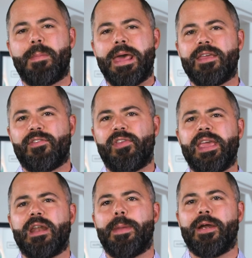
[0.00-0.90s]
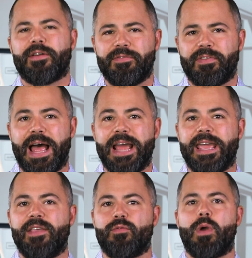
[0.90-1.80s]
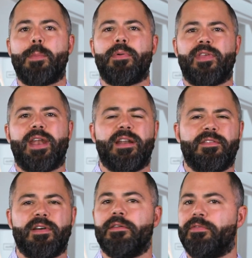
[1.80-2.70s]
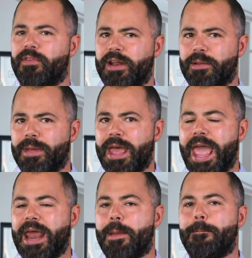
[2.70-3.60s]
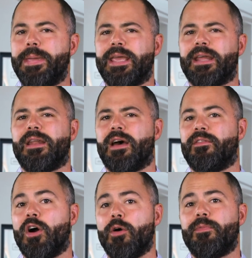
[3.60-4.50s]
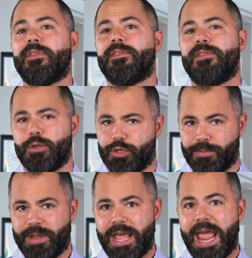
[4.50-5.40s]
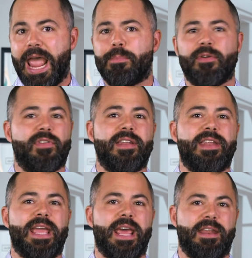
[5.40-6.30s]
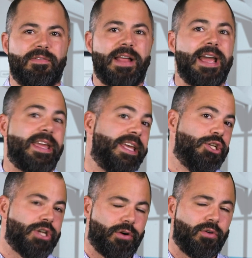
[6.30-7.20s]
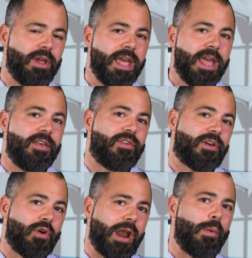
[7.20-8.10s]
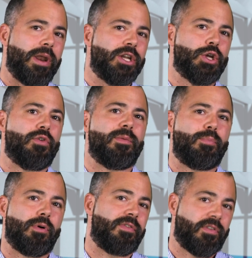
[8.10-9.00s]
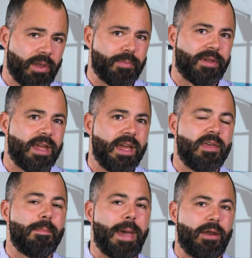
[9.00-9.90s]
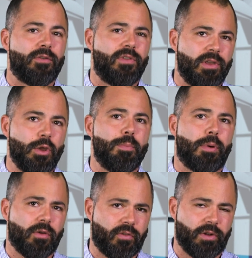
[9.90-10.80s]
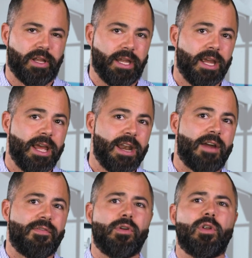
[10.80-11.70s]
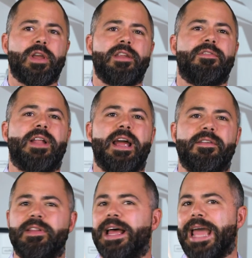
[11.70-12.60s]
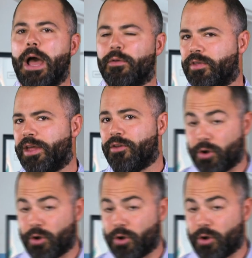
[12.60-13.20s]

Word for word: many, seeing an American flag is representative of freedom and a beacon of hope for the future. And presenting any flag in general is a great way to show support for something that matters to you personally. Now, if you're looking to fly a flag outside your